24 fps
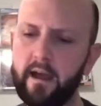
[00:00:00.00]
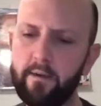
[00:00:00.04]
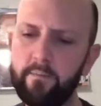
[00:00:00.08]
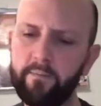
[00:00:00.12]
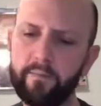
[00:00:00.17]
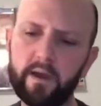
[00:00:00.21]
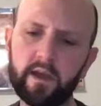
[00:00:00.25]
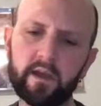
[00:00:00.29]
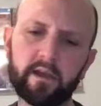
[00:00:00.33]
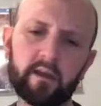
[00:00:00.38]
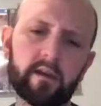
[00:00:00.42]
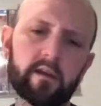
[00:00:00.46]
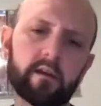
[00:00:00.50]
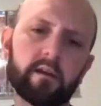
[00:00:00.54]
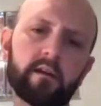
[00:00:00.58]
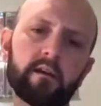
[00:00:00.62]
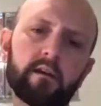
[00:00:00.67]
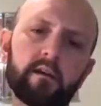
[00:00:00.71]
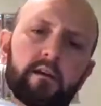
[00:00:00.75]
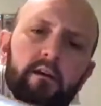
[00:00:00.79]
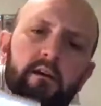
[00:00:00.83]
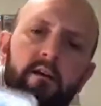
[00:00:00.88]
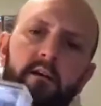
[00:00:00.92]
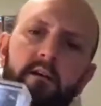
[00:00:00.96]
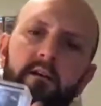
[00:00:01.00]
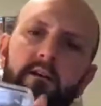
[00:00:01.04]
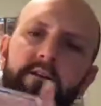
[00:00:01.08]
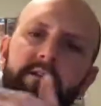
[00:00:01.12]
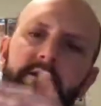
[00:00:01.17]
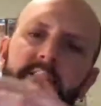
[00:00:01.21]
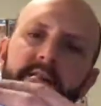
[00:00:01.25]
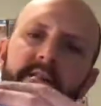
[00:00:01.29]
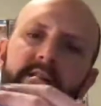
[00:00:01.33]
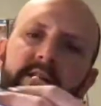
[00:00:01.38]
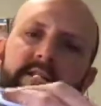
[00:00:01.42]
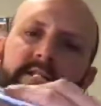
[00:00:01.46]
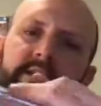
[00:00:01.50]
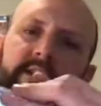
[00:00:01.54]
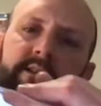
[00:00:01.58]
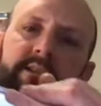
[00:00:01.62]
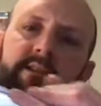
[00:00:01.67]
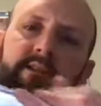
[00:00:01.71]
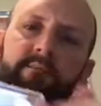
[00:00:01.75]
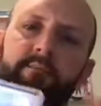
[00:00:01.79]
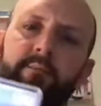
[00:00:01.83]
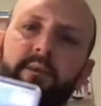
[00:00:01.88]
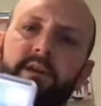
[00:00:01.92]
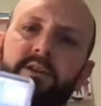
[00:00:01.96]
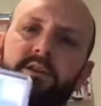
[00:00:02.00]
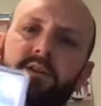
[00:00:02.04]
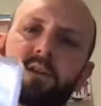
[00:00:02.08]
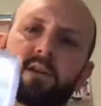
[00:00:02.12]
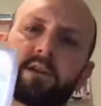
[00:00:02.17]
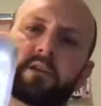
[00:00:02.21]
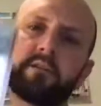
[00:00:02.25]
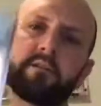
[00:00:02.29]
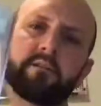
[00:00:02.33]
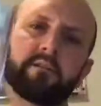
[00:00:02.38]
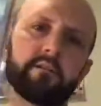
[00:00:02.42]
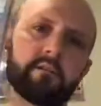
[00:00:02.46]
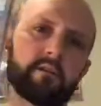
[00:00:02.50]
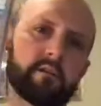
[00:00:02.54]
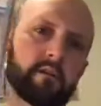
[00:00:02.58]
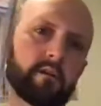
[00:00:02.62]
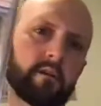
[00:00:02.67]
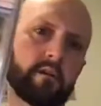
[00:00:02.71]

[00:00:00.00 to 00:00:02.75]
epic CGC submission